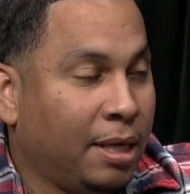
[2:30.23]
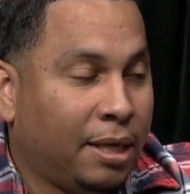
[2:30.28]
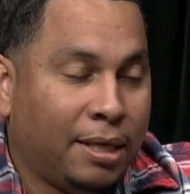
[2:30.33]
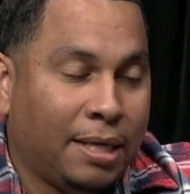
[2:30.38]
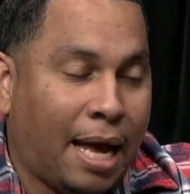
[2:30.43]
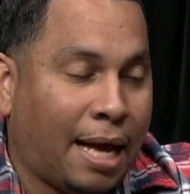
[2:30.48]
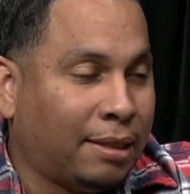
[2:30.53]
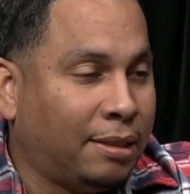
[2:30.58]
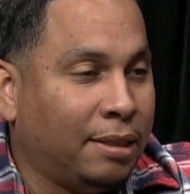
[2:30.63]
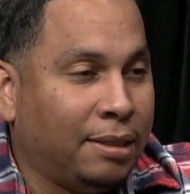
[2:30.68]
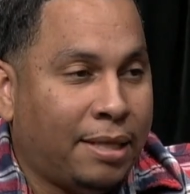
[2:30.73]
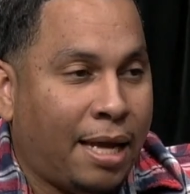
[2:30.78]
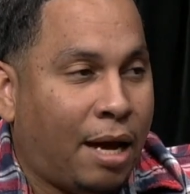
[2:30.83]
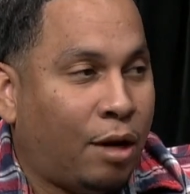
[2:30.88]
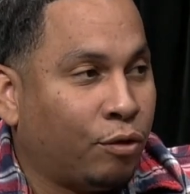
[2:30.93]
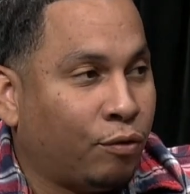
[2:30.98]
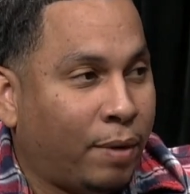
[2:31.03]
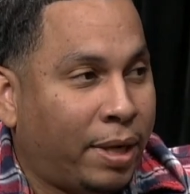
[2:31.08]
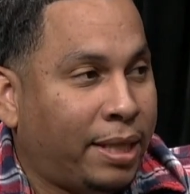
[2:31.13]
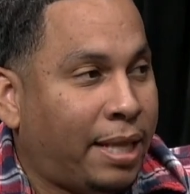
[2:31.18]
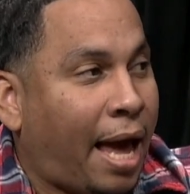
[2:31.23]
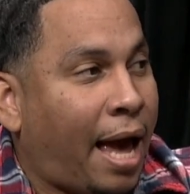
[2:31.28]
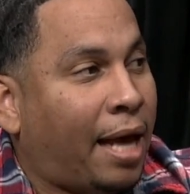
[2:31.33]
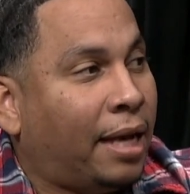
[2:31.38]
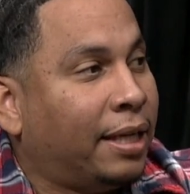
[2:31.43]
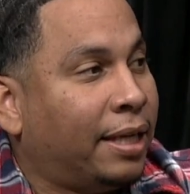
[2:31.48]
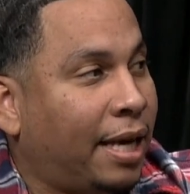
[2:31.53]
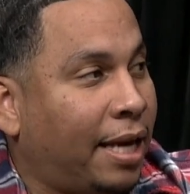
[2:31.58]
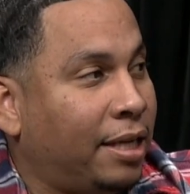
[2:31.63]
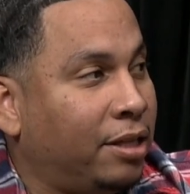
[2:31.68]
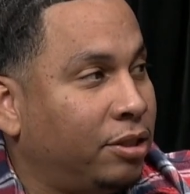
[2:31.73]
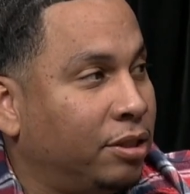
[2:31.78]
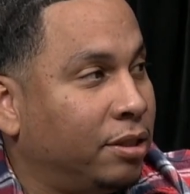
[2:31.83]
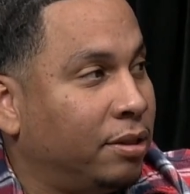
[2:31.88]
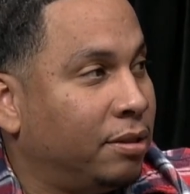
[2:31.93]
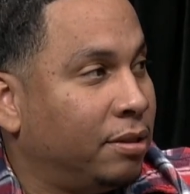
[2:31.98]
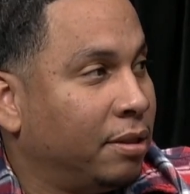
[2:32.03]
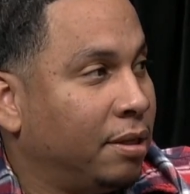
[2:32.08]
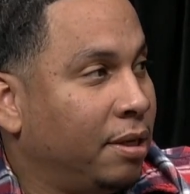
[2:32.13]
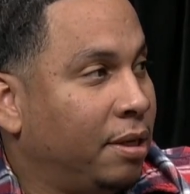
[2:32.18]
Not to downgrade the
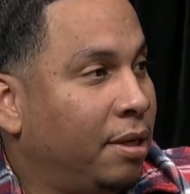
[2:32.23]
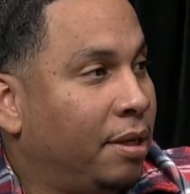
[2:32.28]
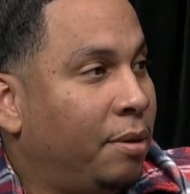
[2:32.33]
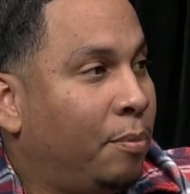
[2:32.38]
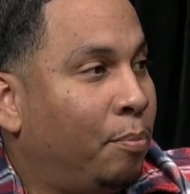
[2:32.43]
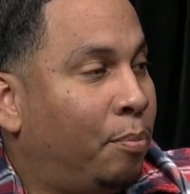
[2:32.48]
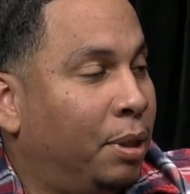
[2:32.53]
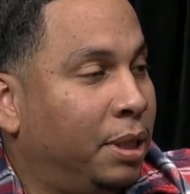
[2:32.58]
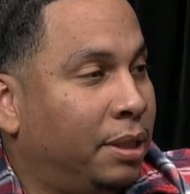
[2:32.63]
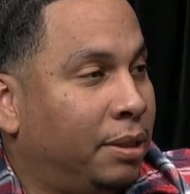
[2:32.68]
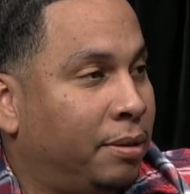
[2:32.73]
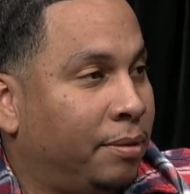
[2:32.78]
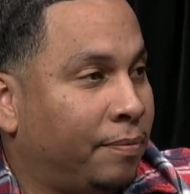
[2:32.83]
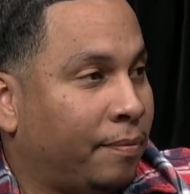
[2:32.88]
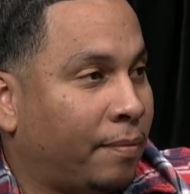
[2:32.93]
allegations. Mm-hmm. Yeah. But